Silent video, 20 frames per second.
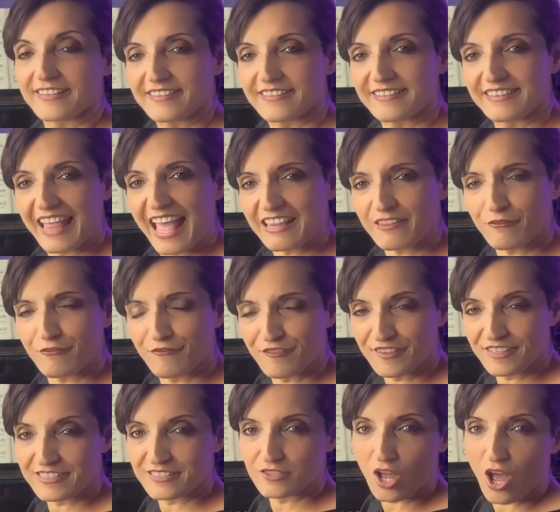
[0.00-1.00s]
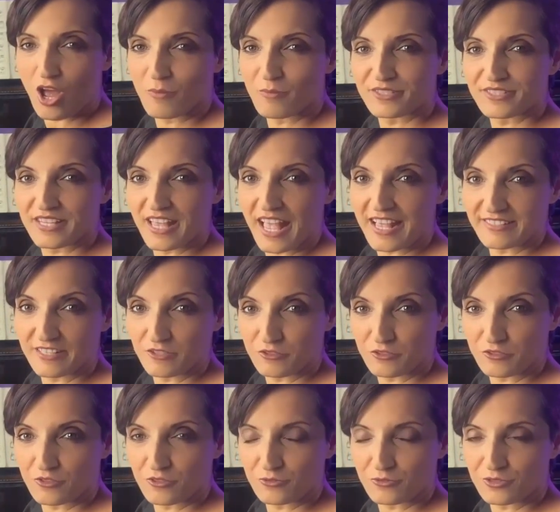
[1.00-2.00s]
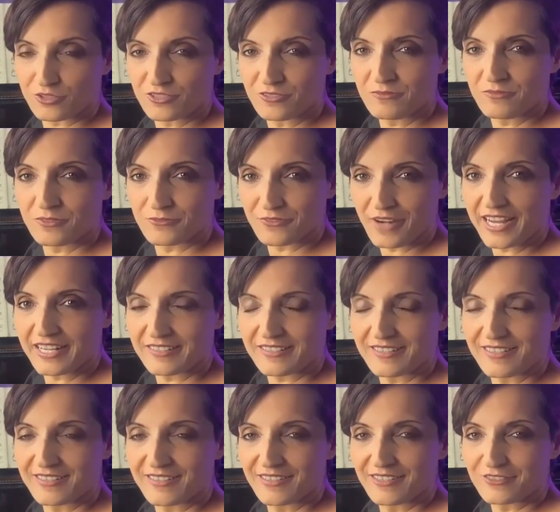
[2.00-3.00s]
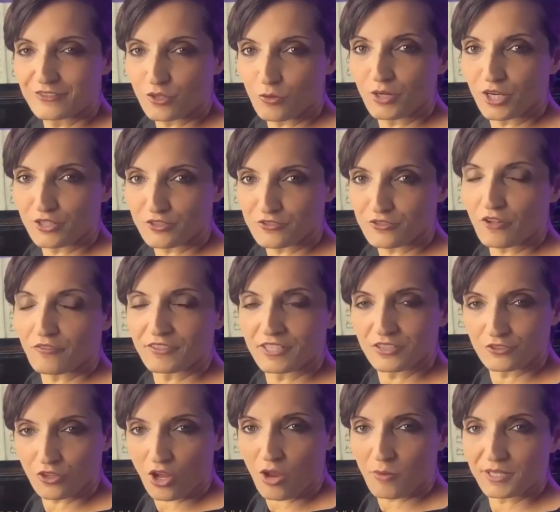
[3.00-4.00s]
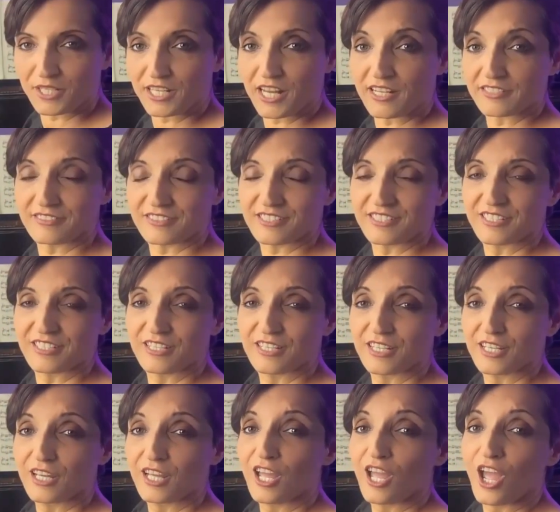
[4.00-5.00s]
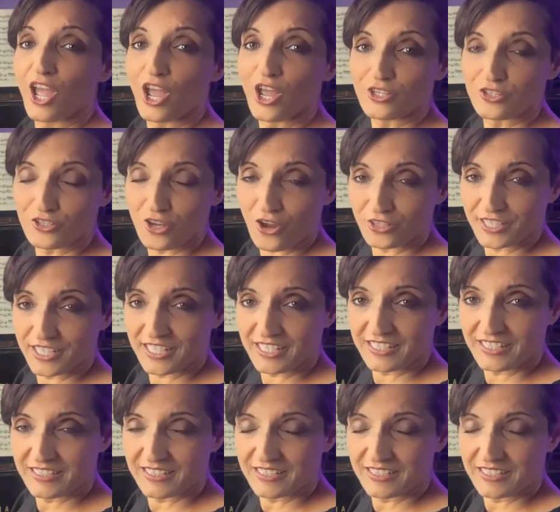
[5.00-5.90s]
That feels almost as a resolution, right? So we're resolving dominant, tonic.